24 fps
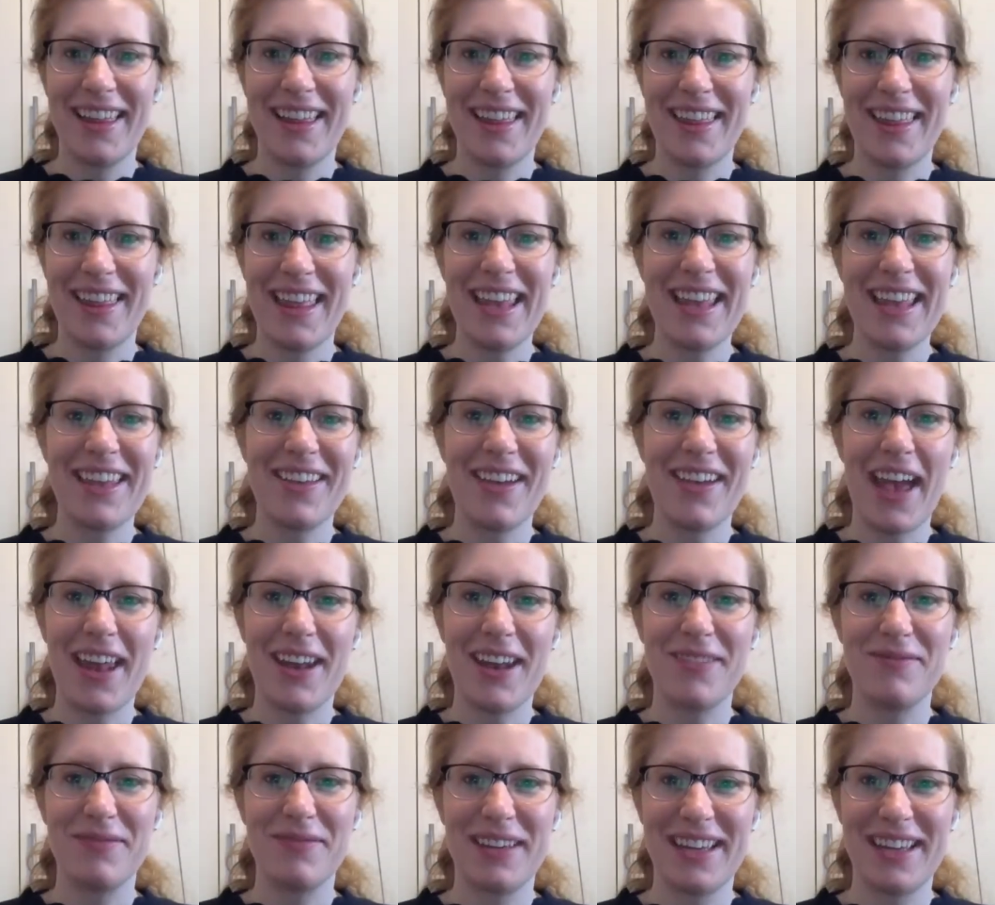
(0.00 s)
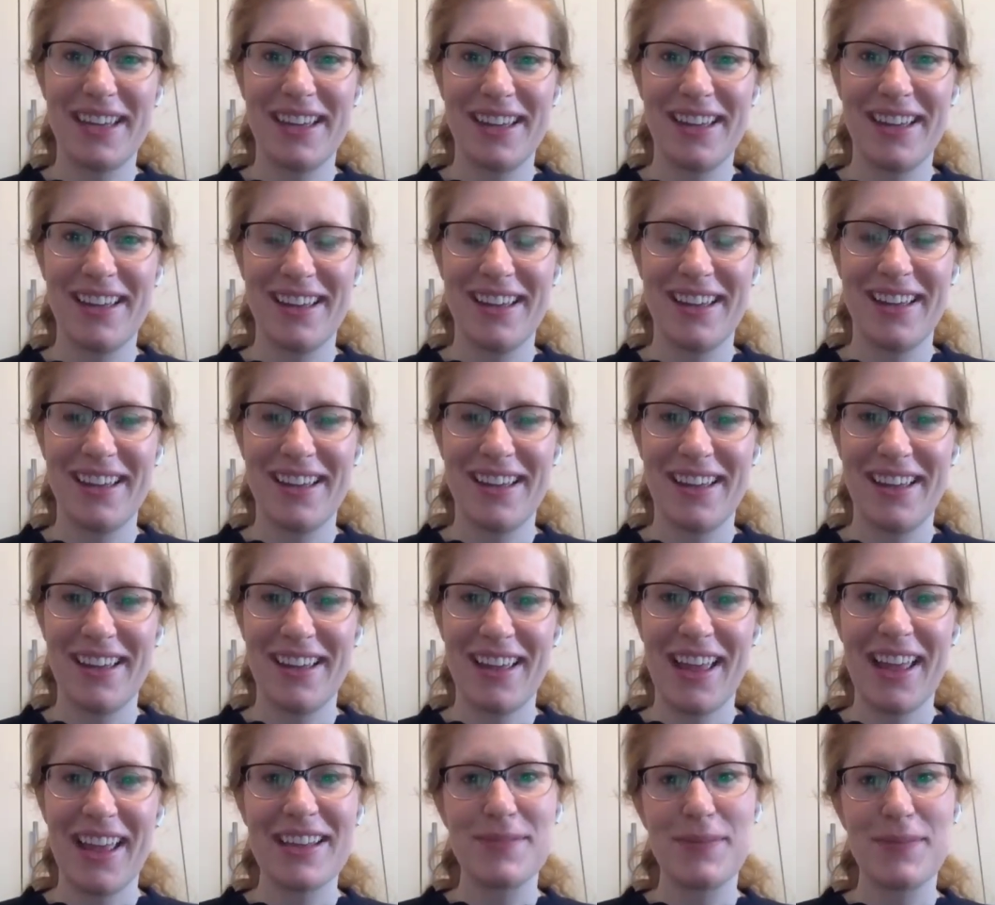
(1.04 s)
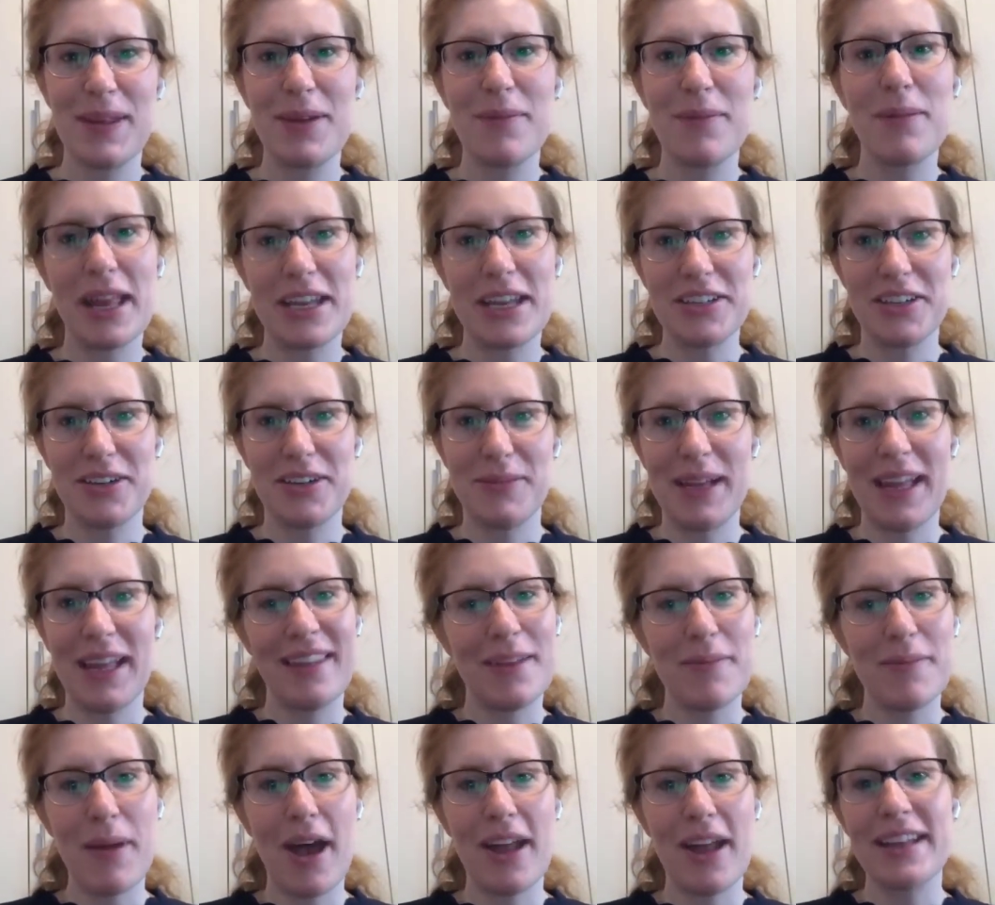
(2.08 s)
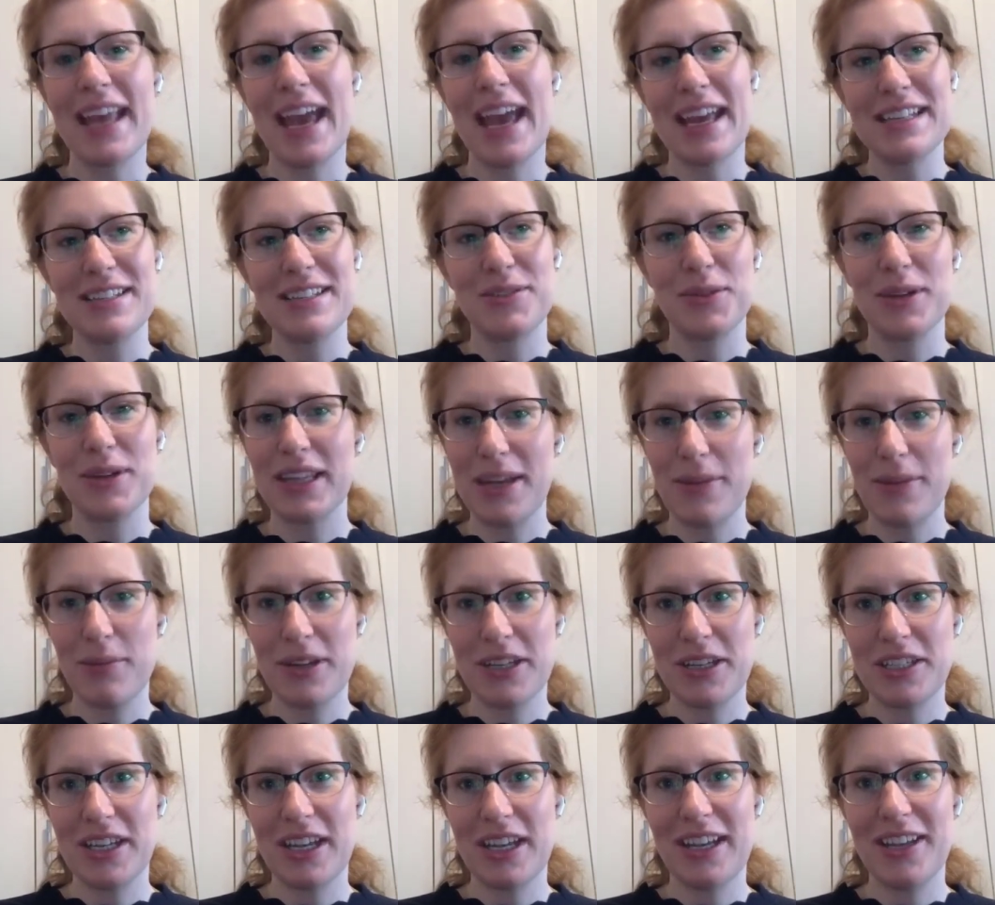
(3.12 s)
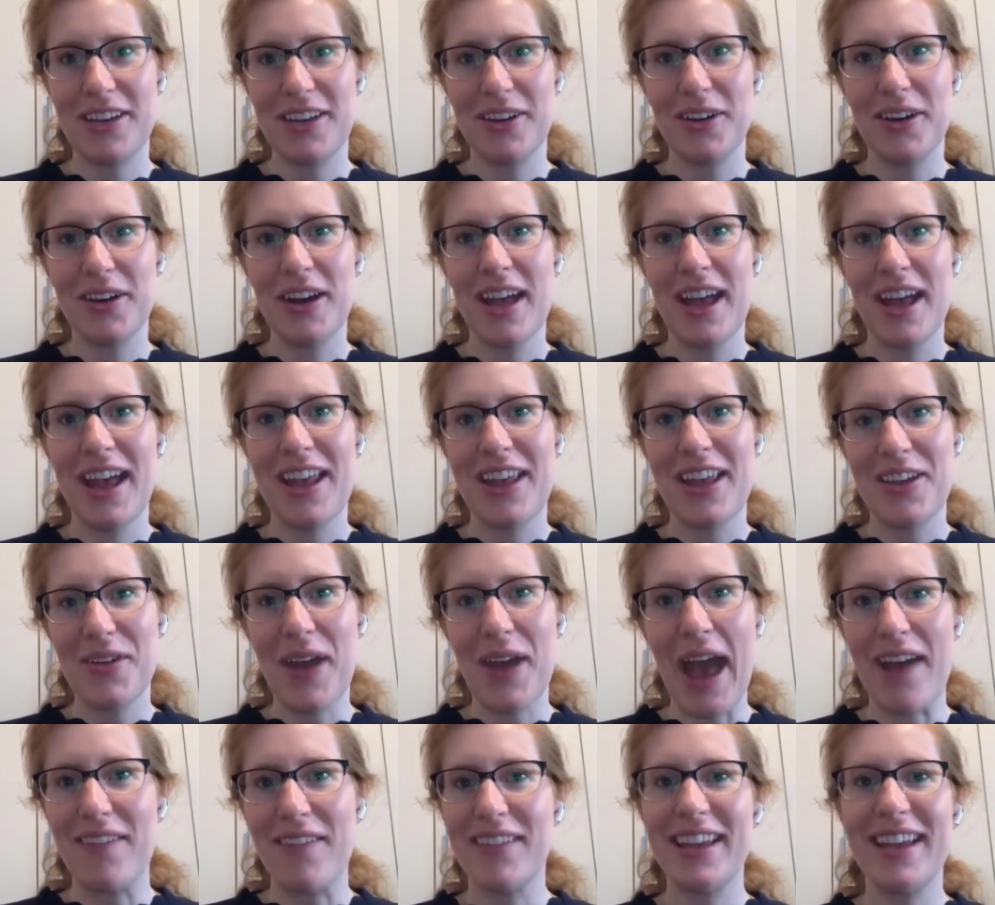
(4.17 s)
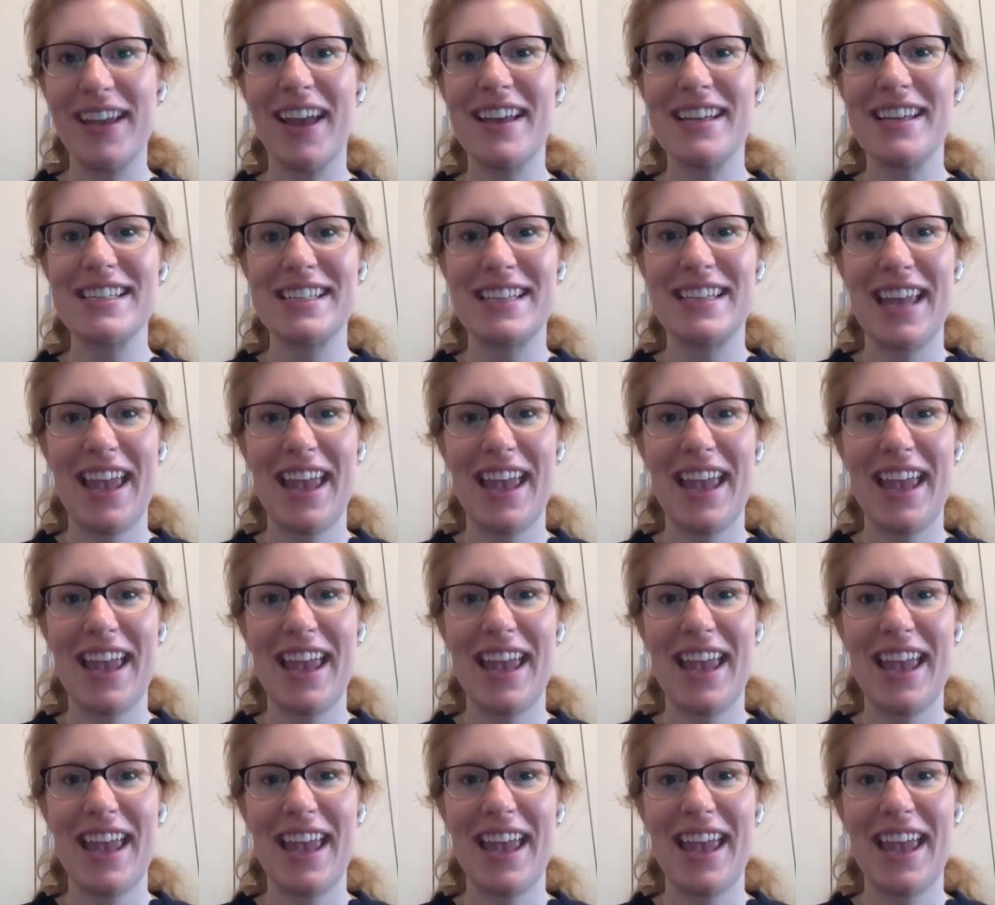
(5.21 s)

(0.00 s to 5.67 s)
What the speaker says: Thank you, Adam. It's been a pleasure to be on the podcast. Really appreciate you having us.